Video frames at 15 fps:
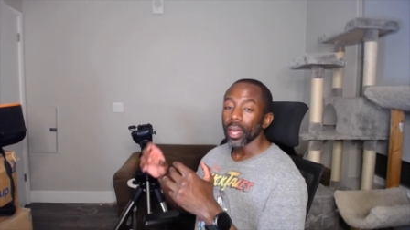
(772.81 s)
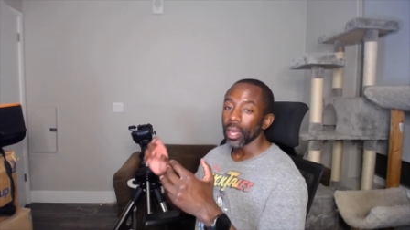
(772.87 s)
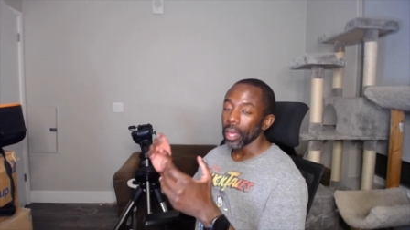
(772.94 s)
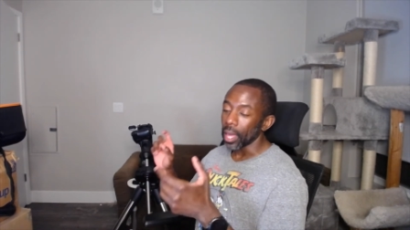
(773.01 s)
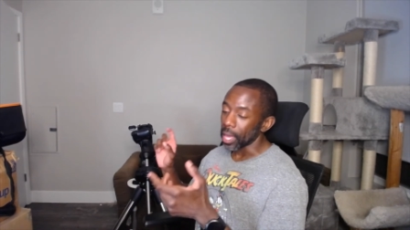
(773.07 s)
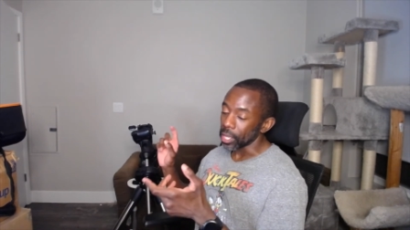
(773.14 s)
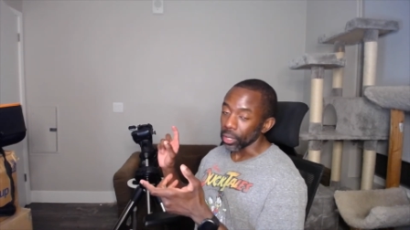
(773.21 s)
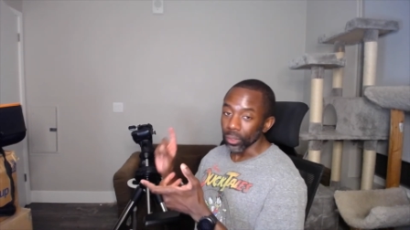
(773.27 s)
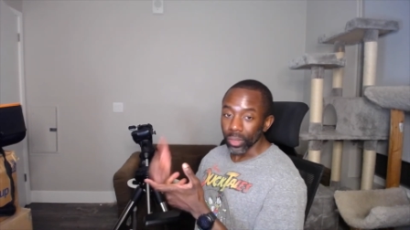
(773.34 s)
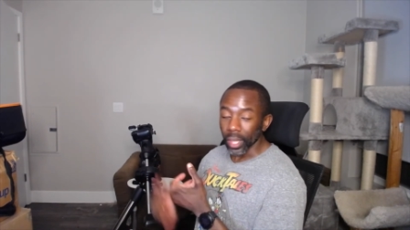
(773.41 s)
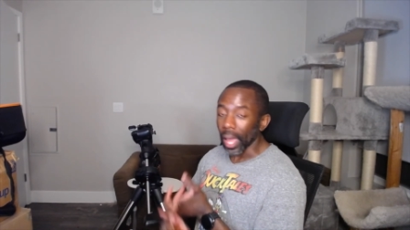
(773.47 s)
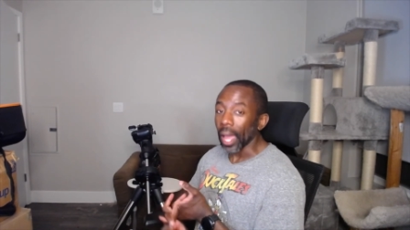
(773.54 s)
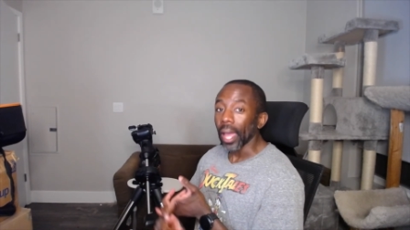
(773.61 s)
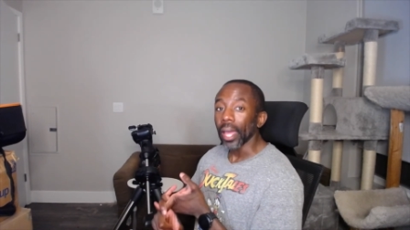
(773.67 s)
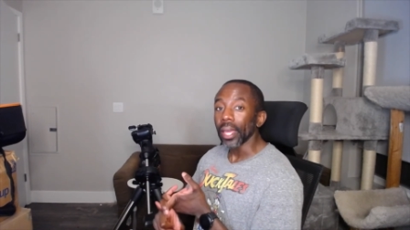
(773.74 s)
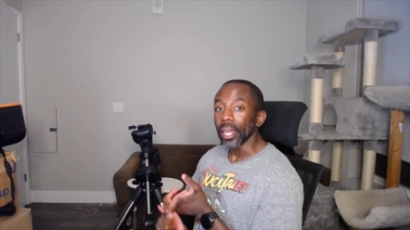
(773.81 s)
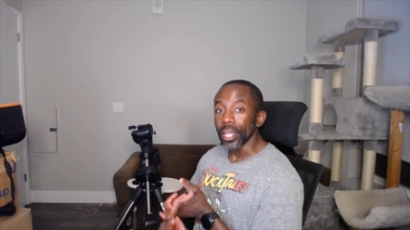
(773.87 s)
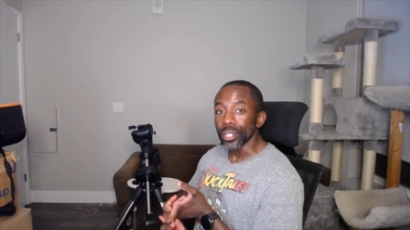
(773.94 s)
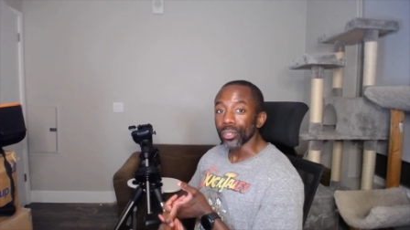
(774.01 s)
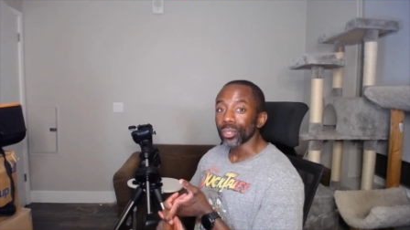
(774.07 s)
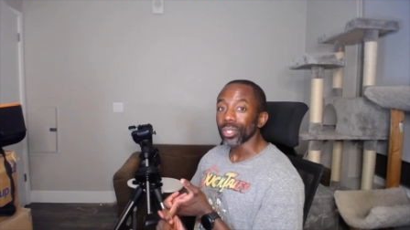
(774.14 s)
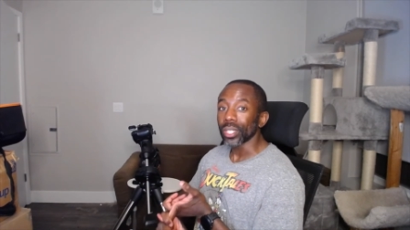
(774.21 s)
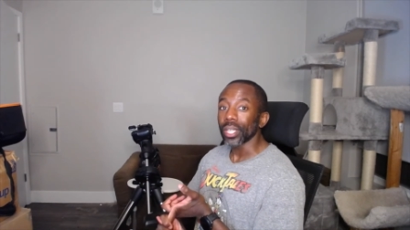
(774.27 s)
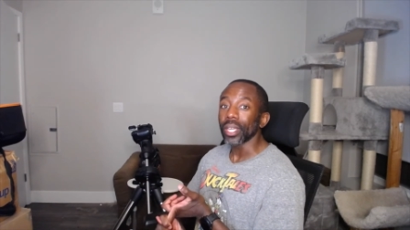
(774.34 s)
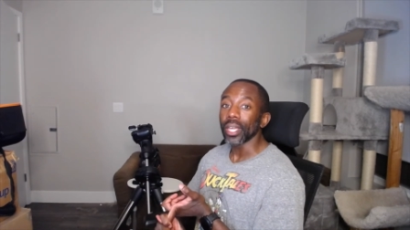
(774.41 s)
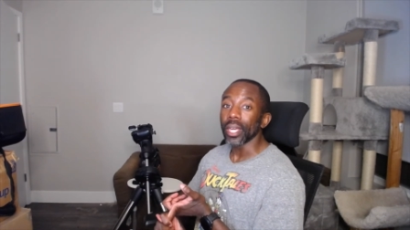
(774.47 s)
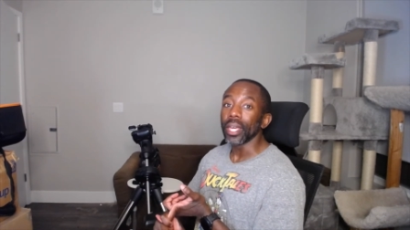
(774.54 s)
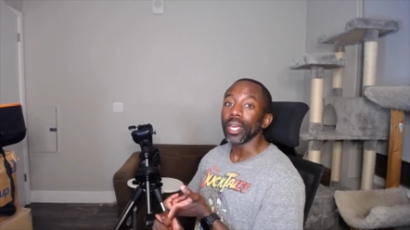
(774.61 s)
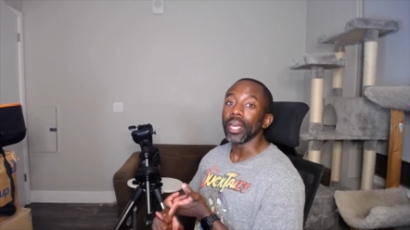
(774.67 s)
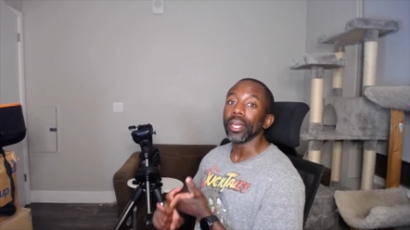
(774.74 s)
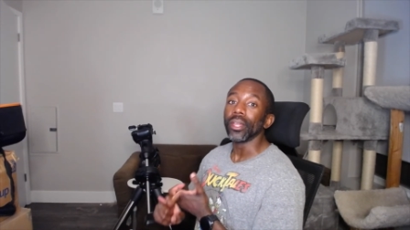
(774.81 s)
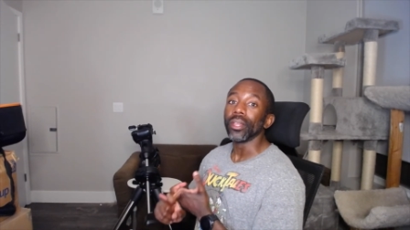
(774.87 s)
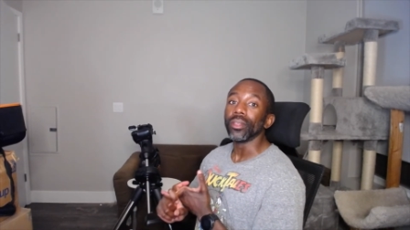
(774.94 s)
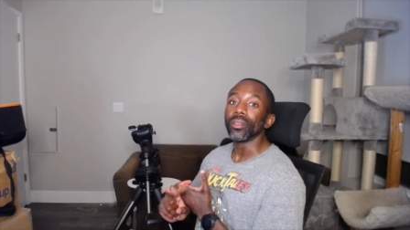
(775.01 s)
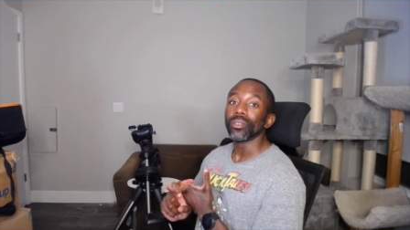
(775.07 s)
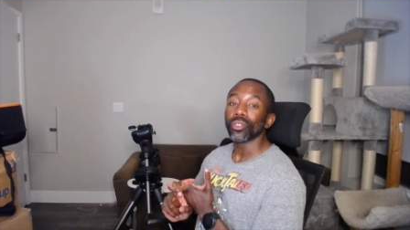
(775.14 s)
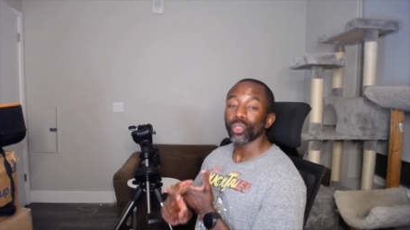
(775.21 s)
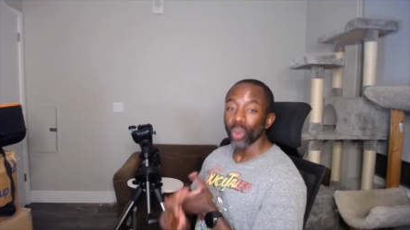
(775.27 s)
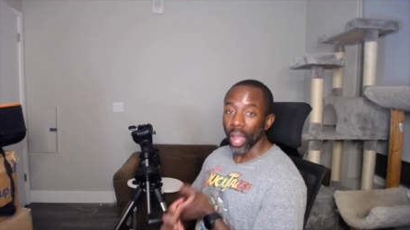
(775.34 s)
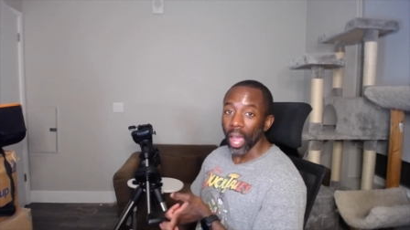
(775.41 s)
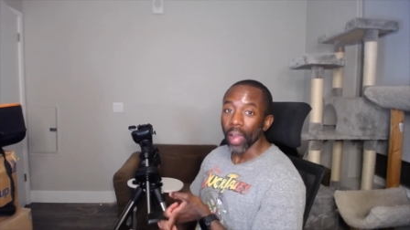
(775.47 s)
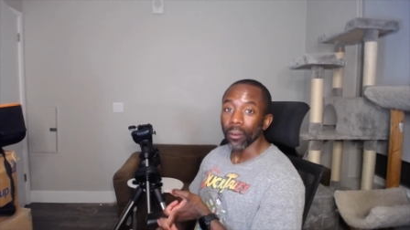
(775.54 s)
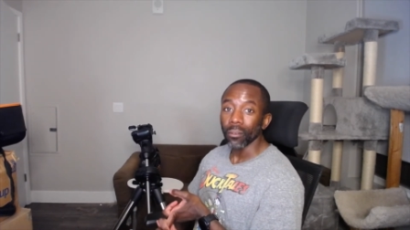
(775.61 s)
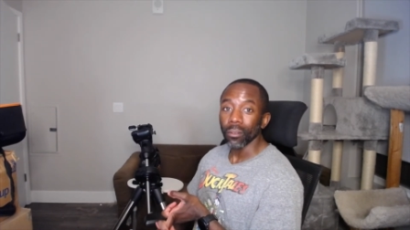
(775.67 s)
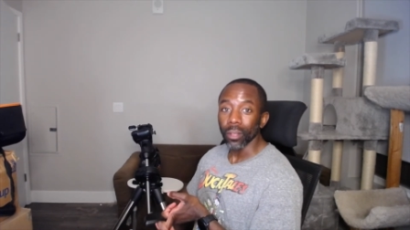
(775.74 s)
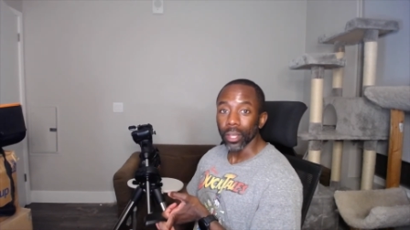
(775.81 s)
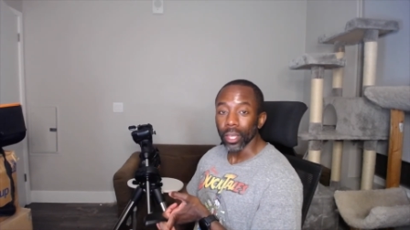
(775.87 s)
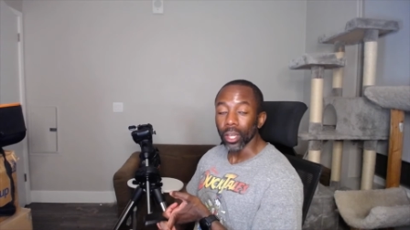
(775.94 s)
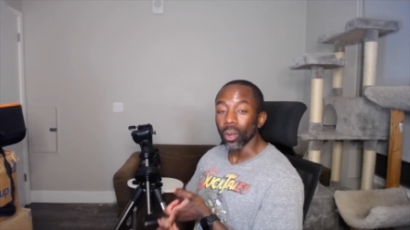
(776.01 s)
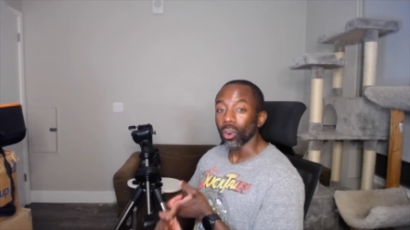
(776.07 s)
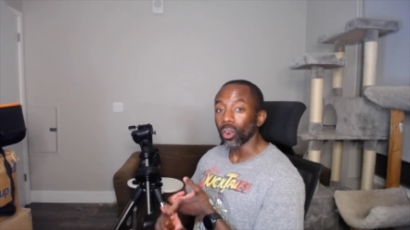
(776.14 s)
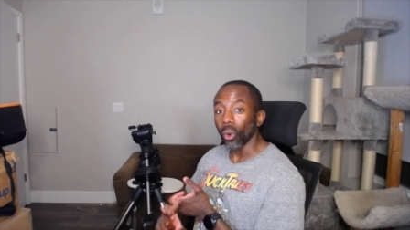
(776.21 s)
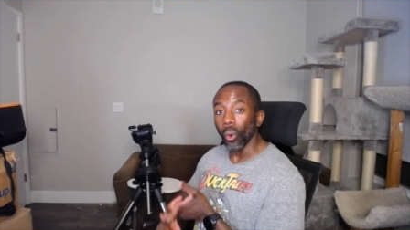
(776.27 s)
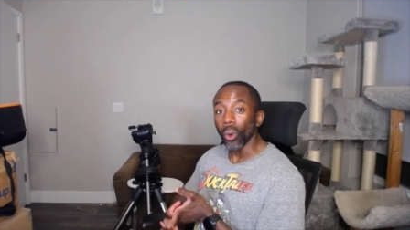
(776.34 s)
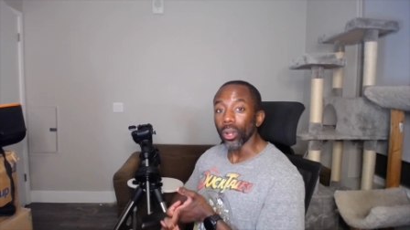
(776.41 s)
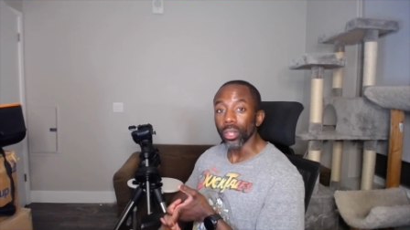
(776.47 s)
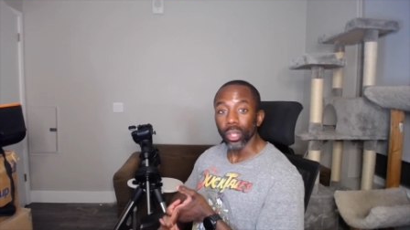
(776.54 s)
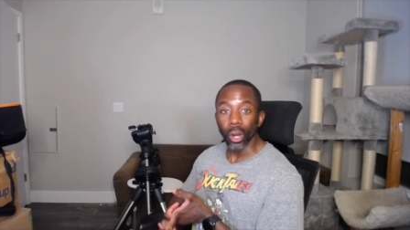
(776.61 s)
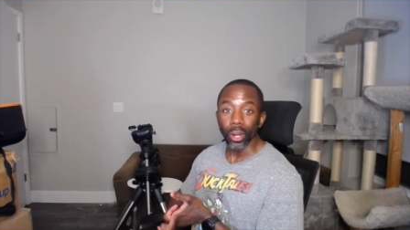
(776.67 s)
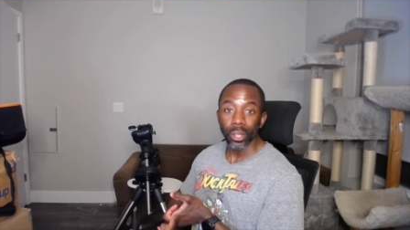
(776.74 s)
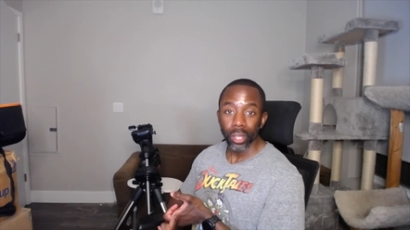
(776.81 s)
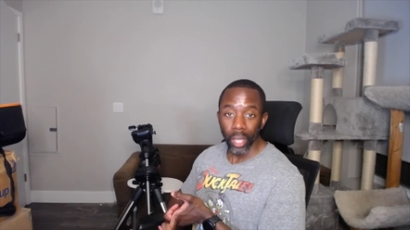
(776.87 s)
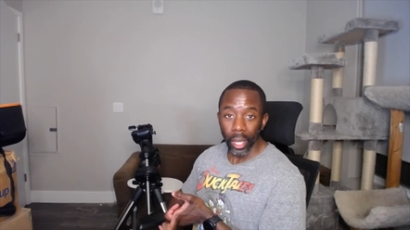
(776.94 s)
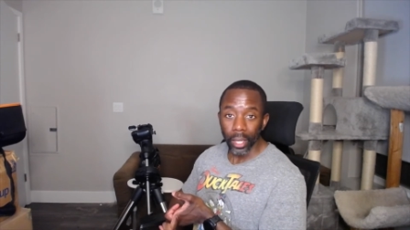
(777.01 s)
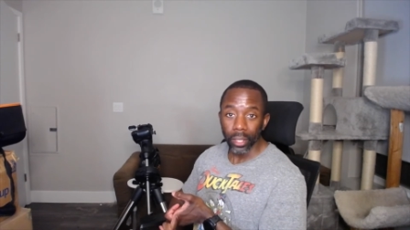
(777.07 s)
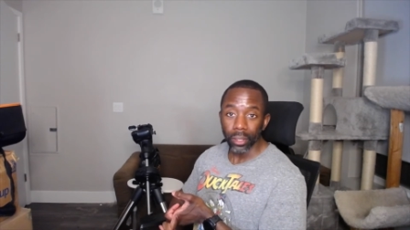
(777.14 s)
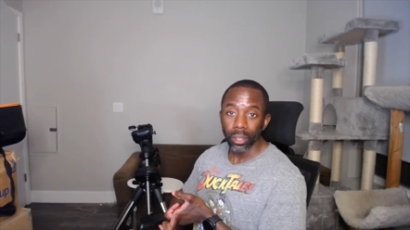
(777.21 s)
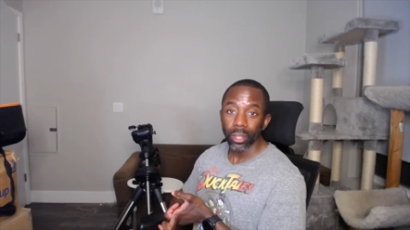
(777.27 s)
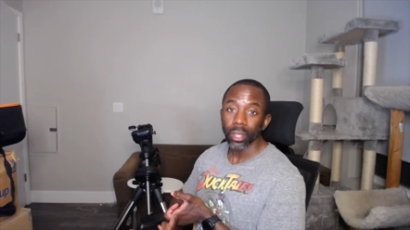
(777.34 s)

and you're not interested in traveling or going to dark sites,